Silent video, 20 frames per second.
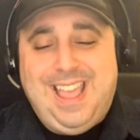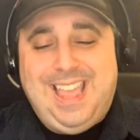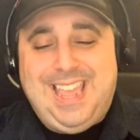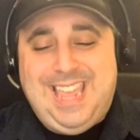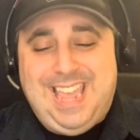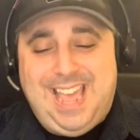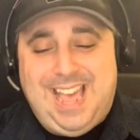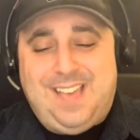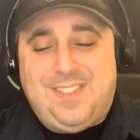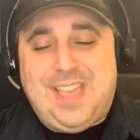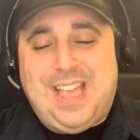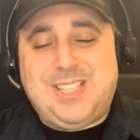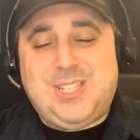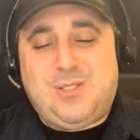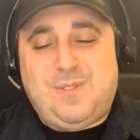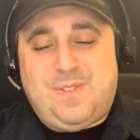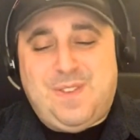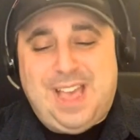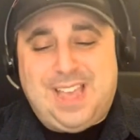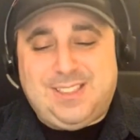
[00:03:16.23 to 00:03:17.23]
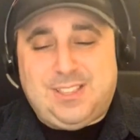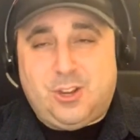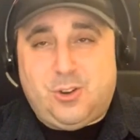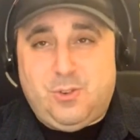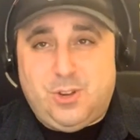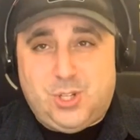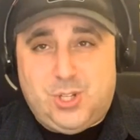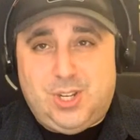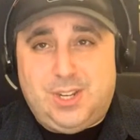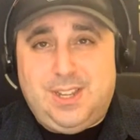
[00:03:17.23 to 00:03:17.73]
Yeah, that's the fact that
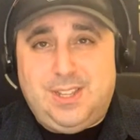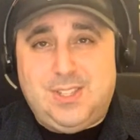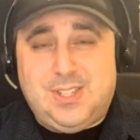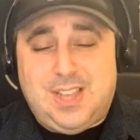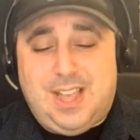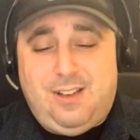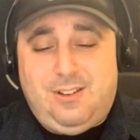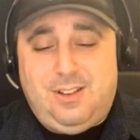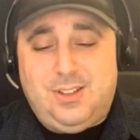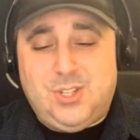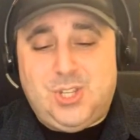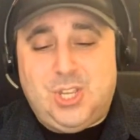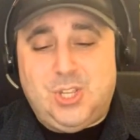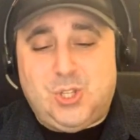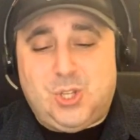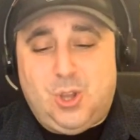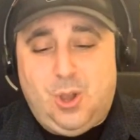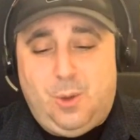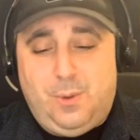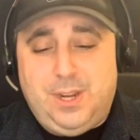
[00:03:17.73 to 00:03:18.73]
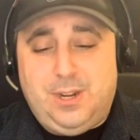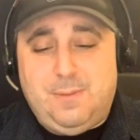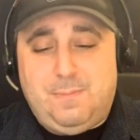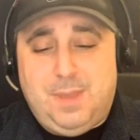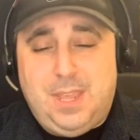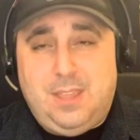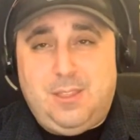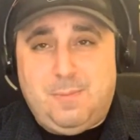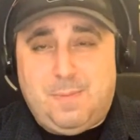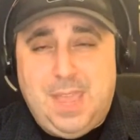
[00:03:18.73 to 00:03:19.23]
Christian Gonzalez is going to
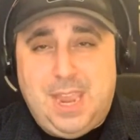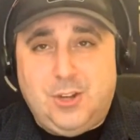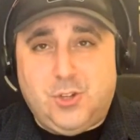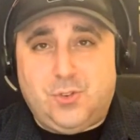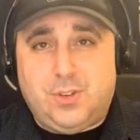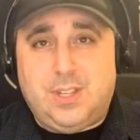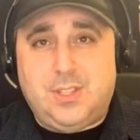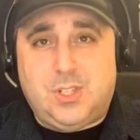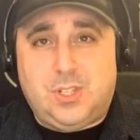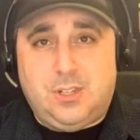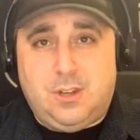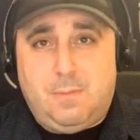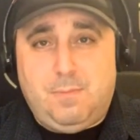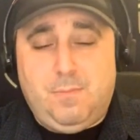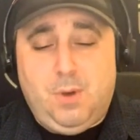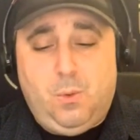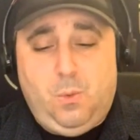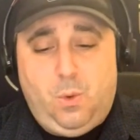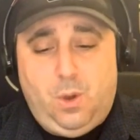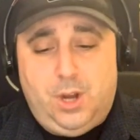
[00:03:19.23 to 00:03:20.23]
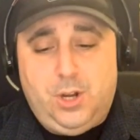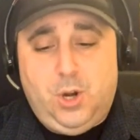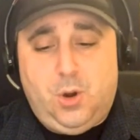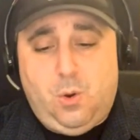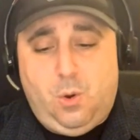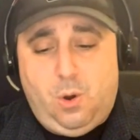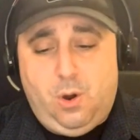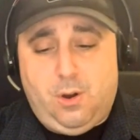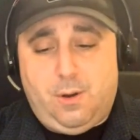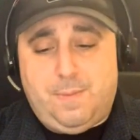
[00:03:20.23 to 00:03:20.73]
be the Patriots' number one
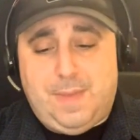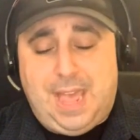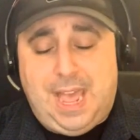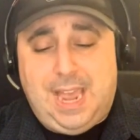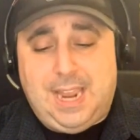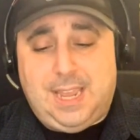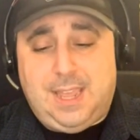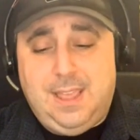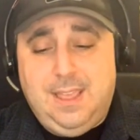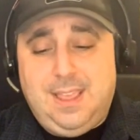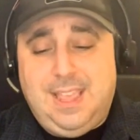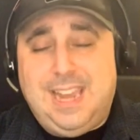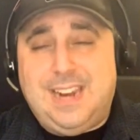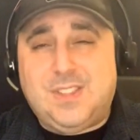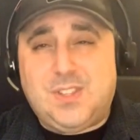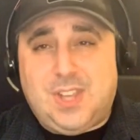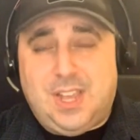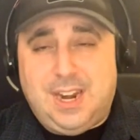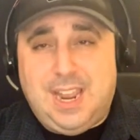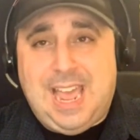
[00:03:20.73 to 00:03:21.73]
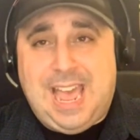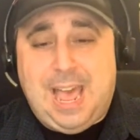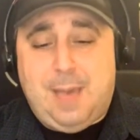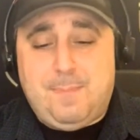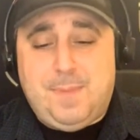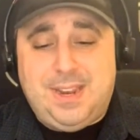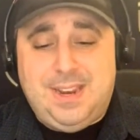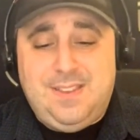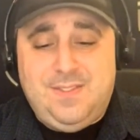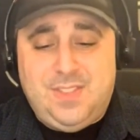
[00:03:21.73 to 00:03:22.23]
cornerback, and it's going to
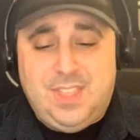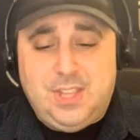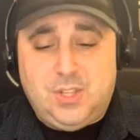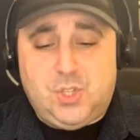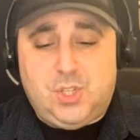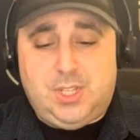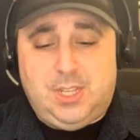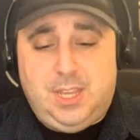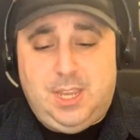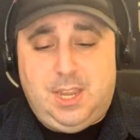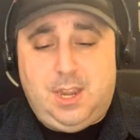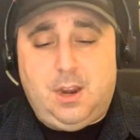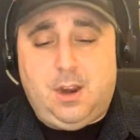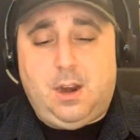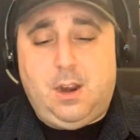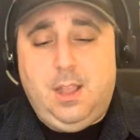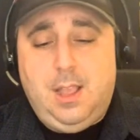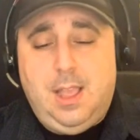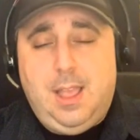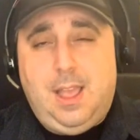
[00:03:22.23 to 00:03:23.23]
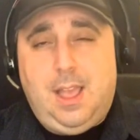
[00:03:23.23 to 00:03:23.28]
happen this year.